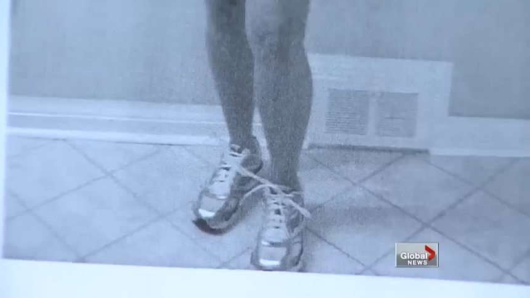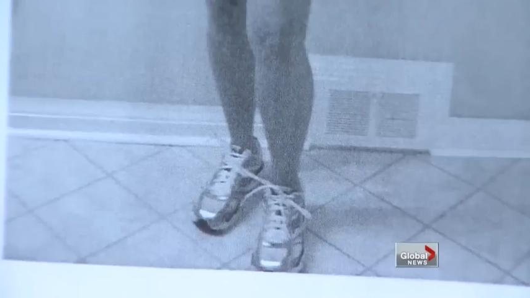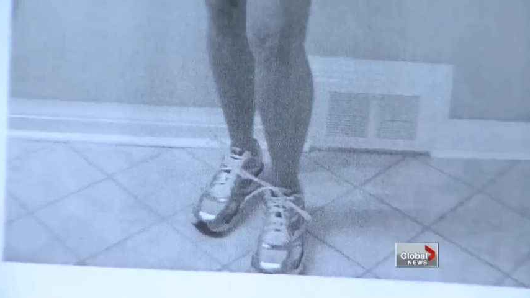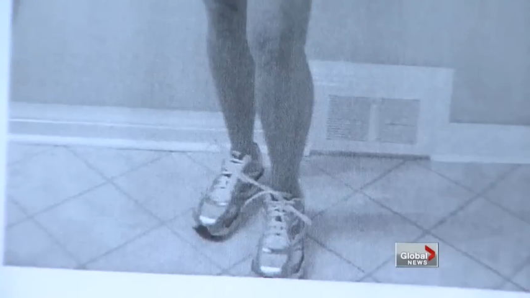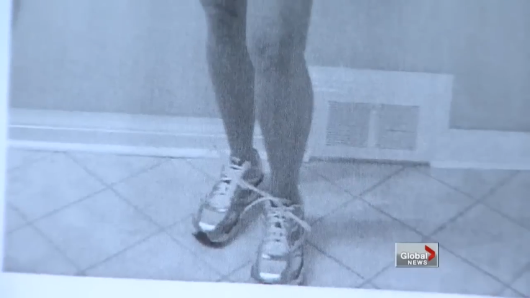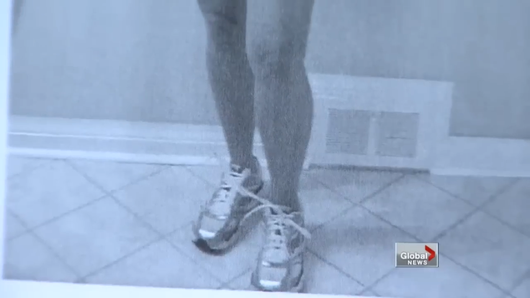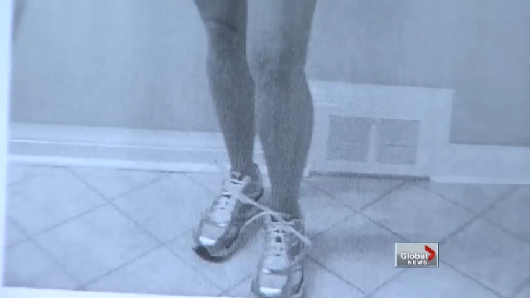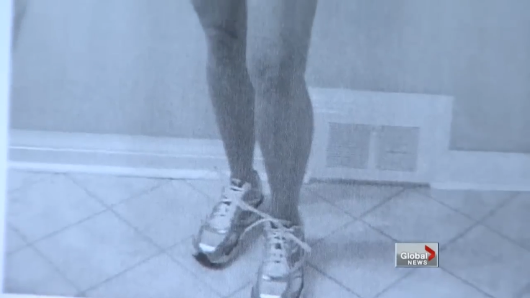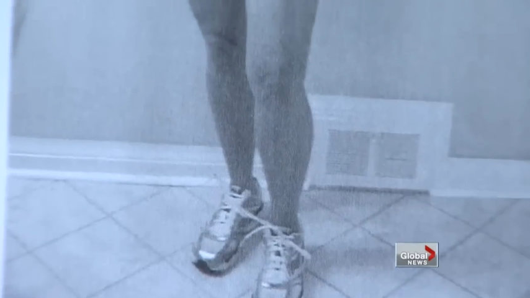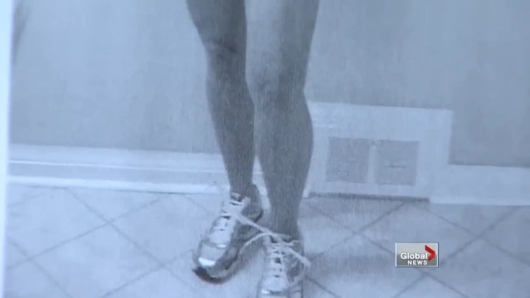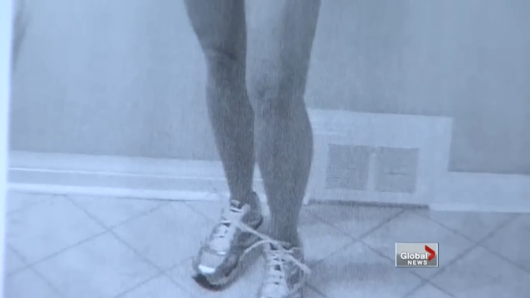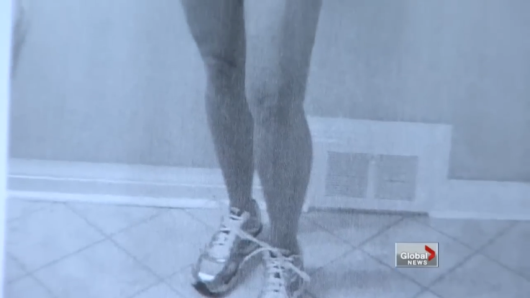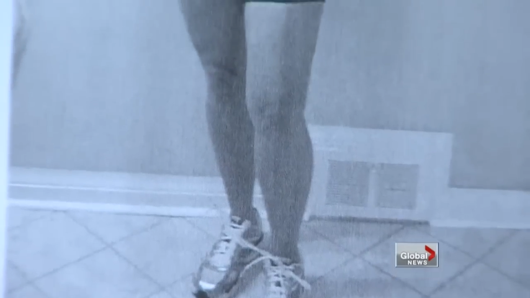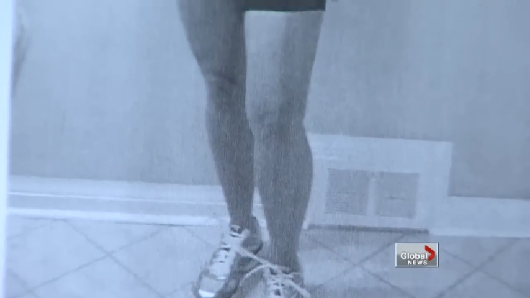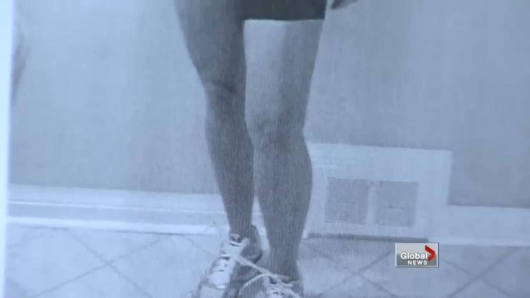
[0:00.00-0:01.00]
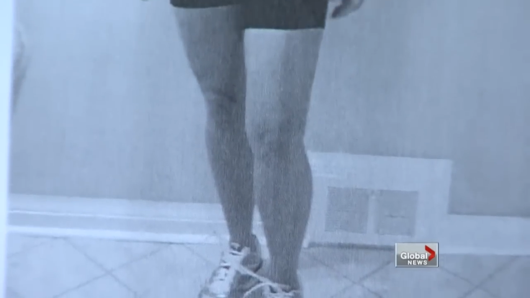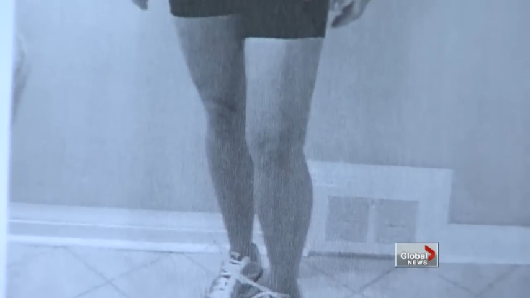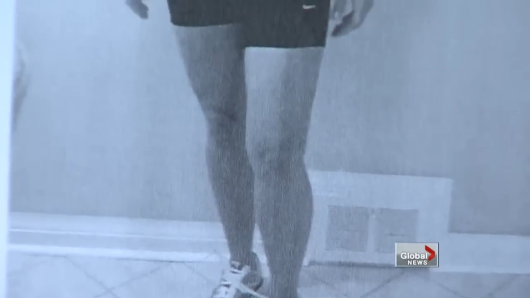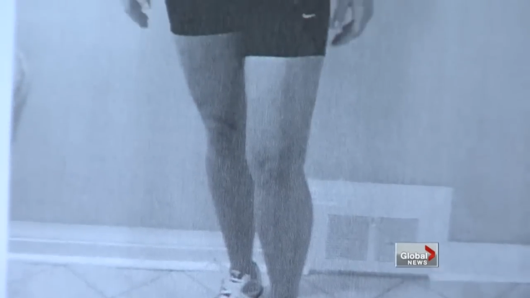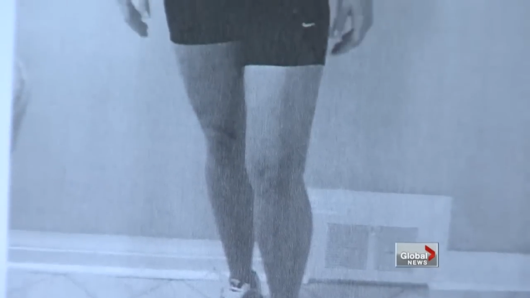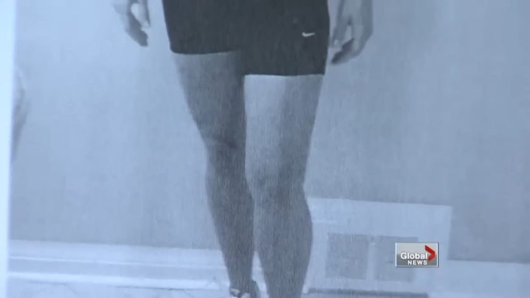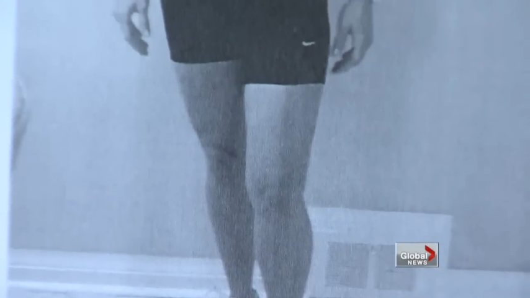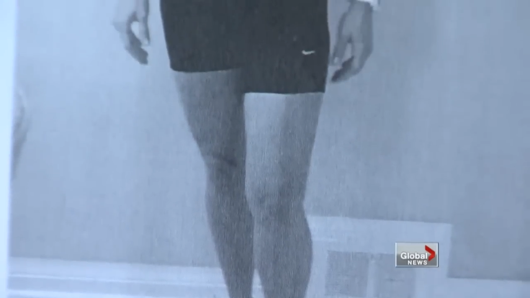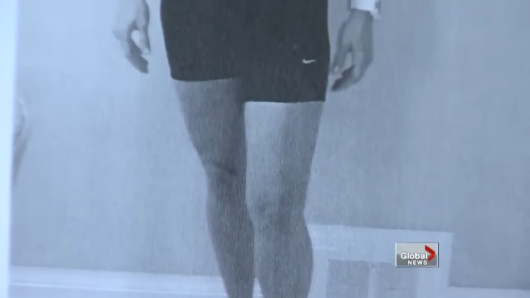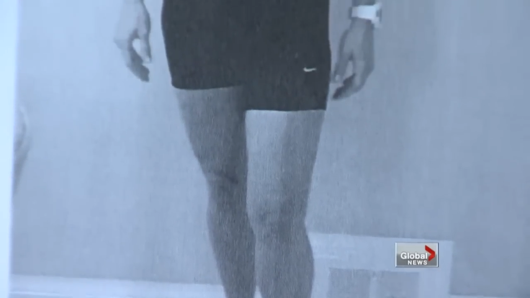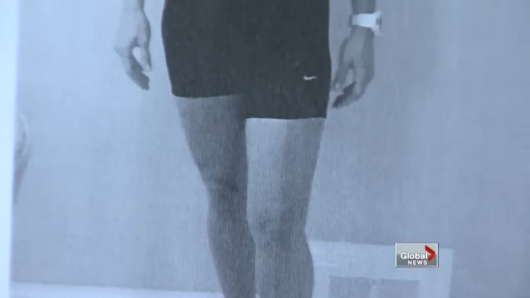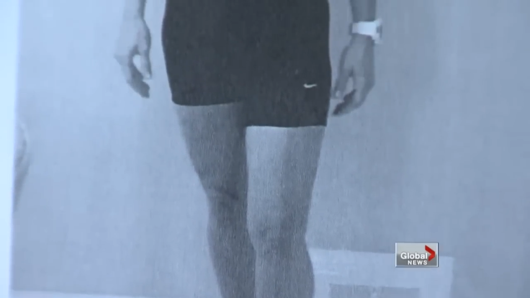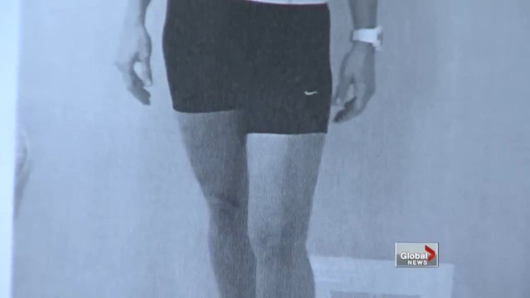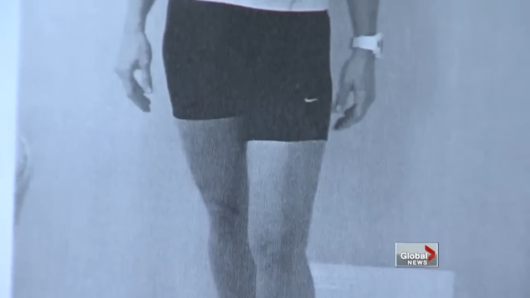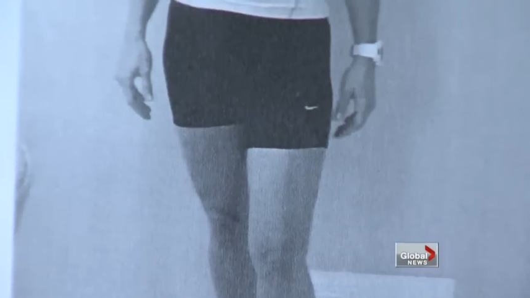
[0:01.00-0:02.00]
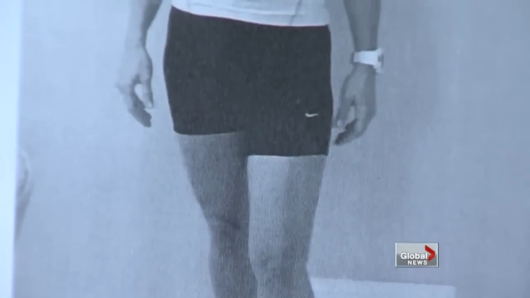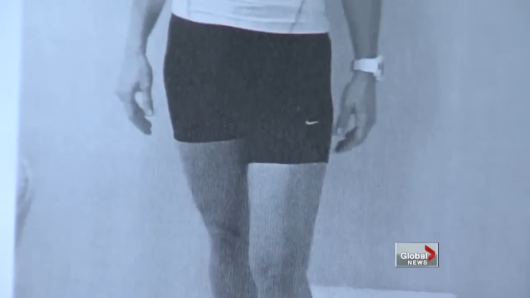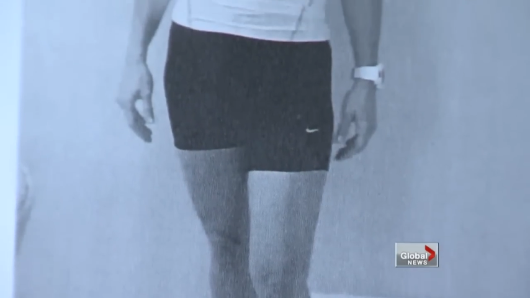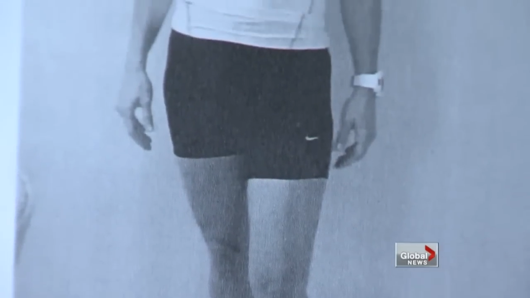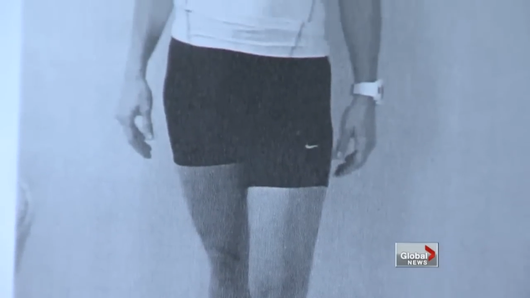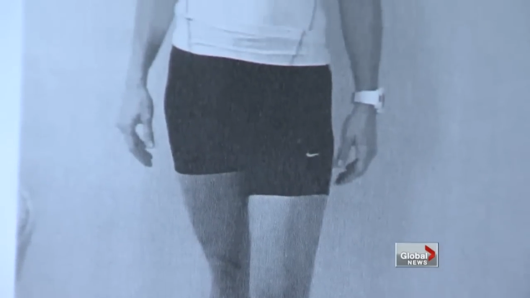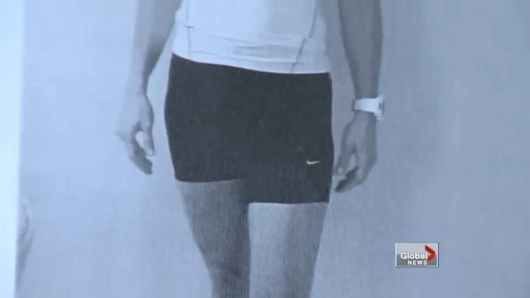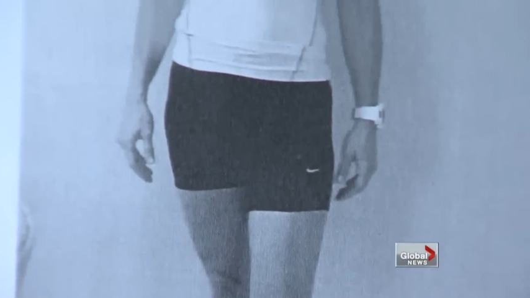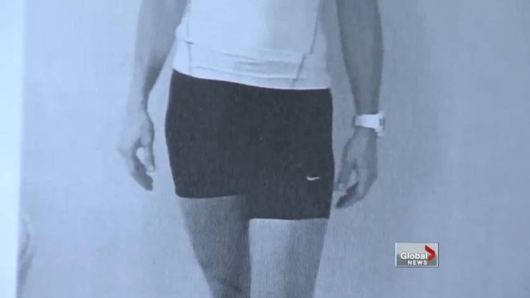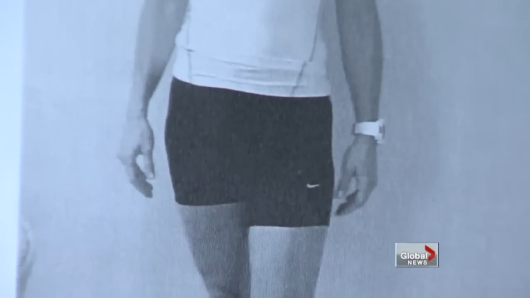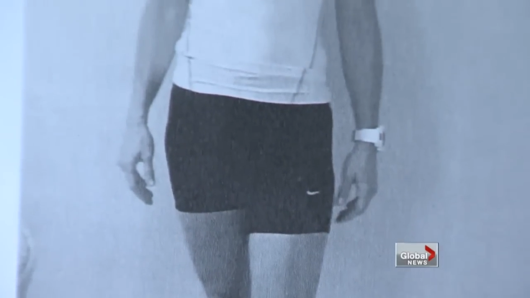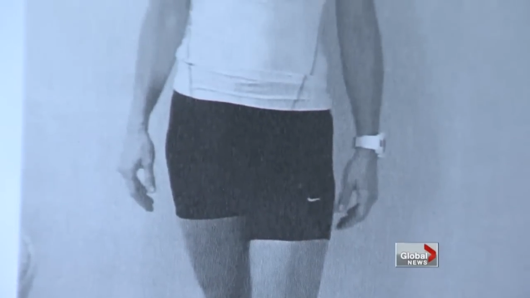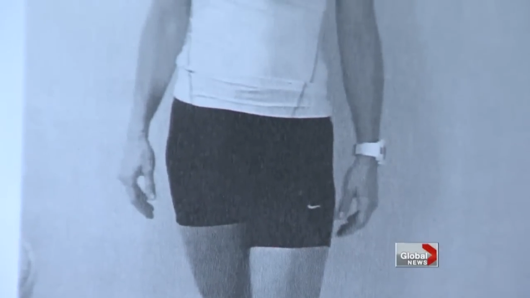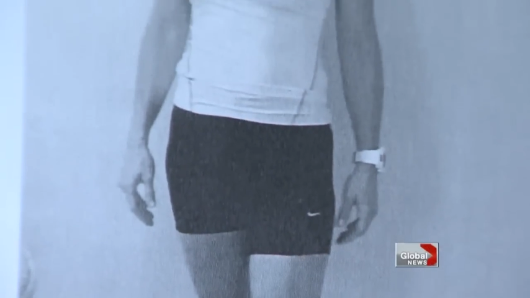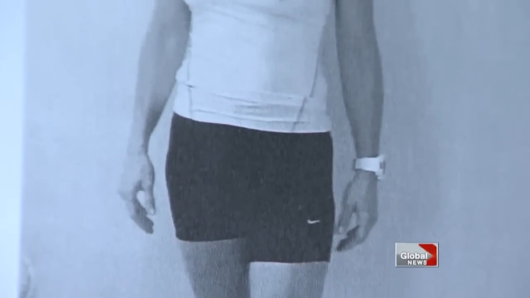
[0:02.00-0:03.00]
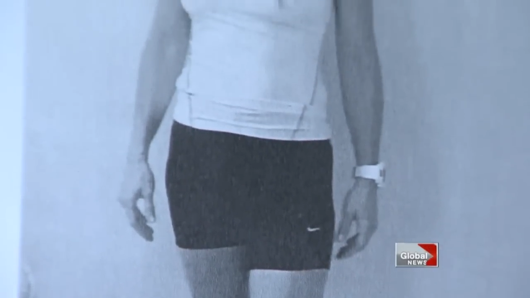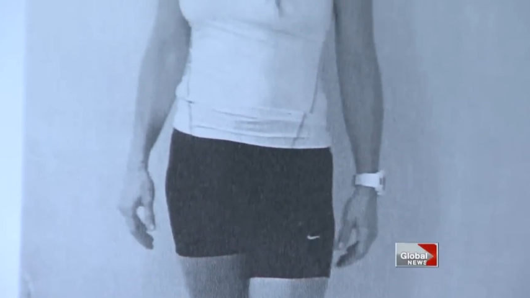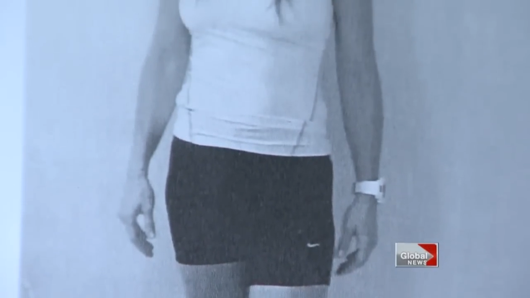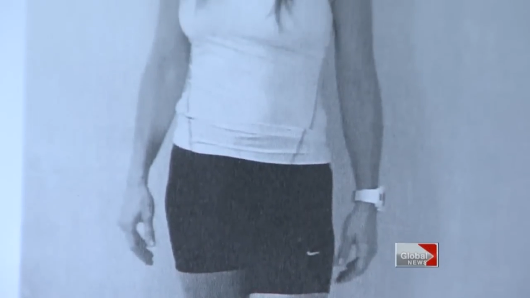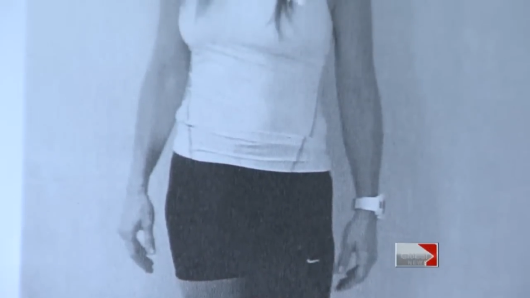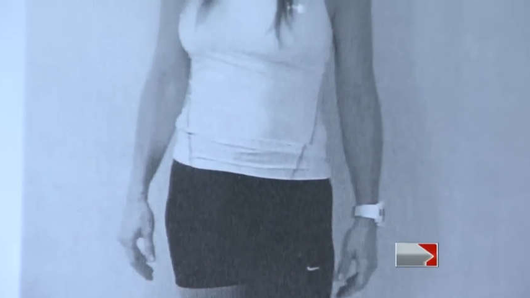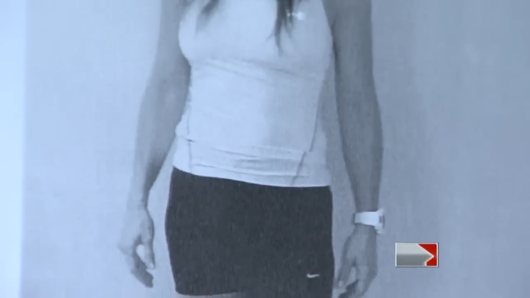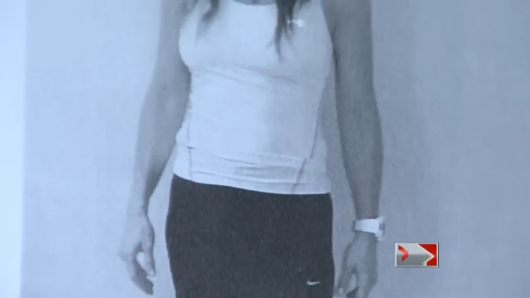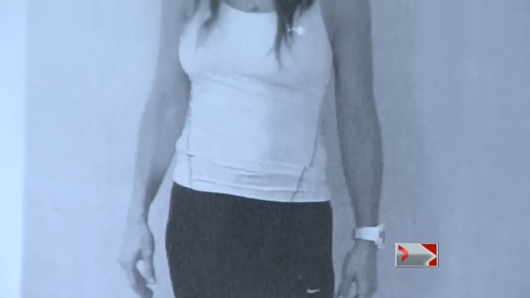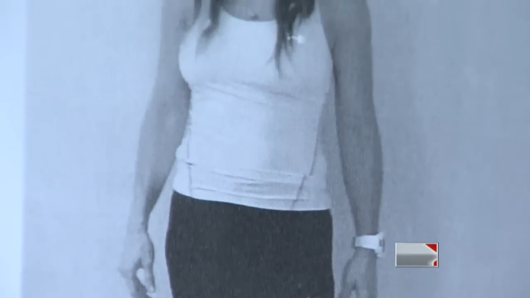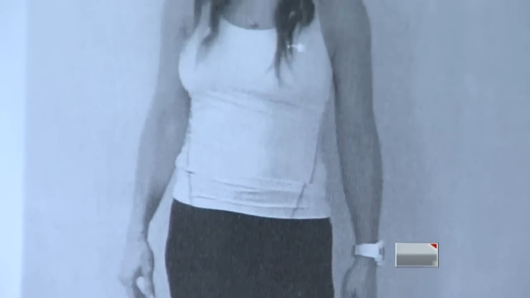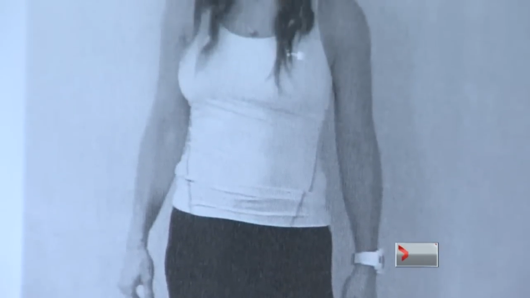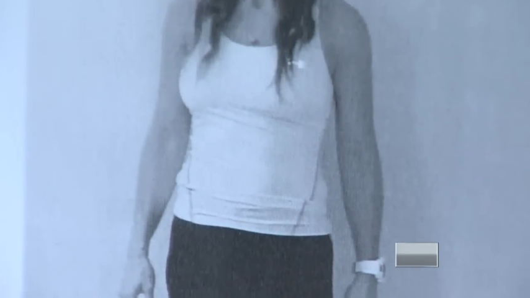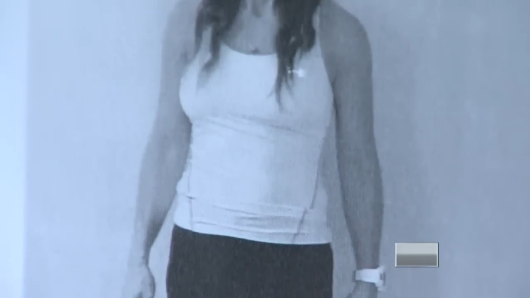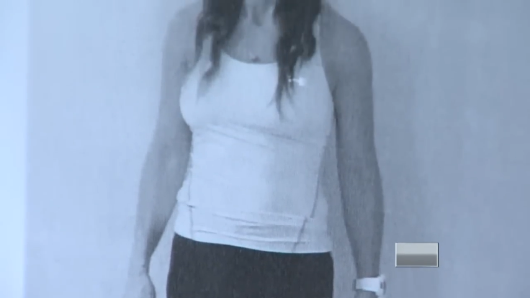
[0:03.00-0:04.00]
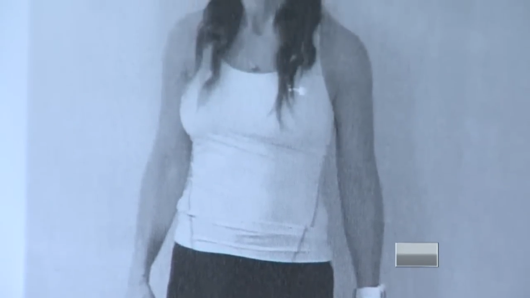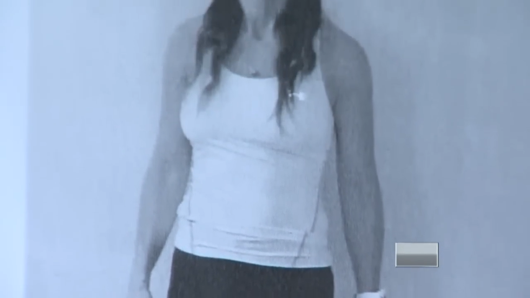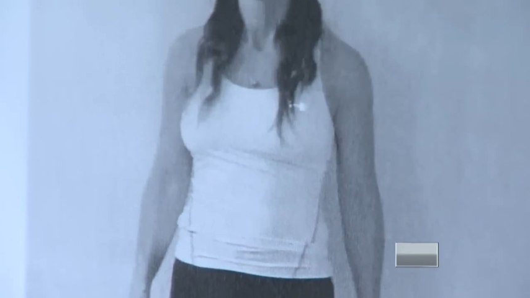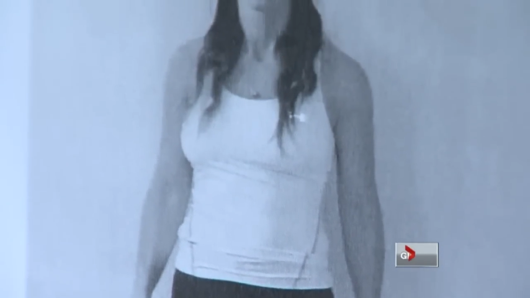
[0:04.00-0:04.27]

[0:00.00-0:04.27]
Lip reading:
(no speaker visible)